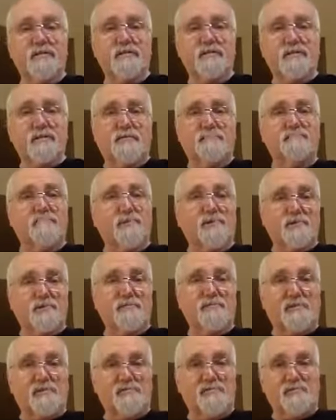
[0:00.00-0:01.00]
that most
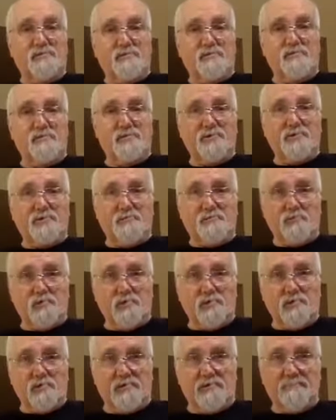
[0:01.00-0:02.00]
people use the
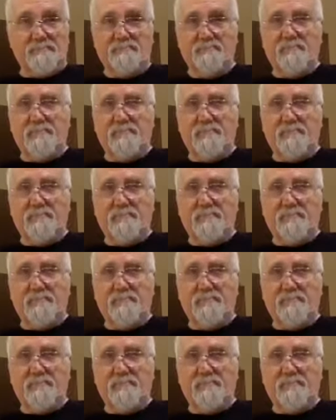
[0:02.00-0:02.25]
word,